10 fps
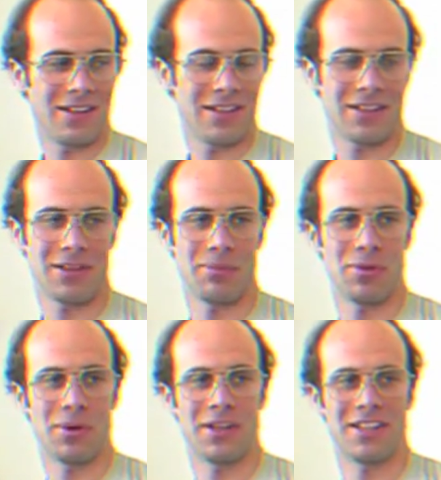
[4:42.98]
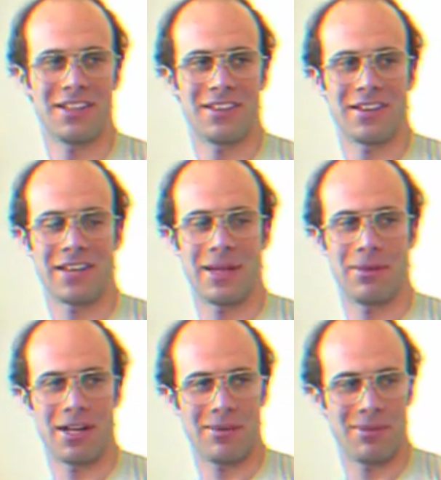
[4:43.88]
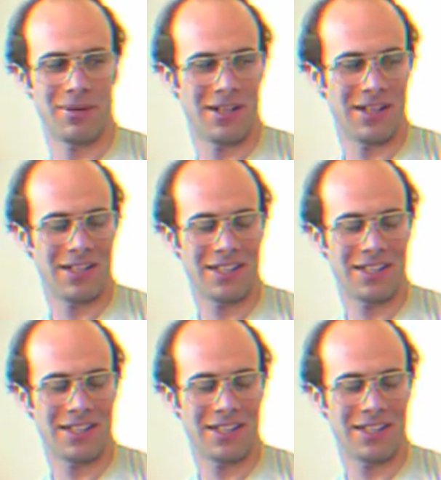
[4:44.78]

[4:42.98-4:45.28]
Some noises just came out of my butt.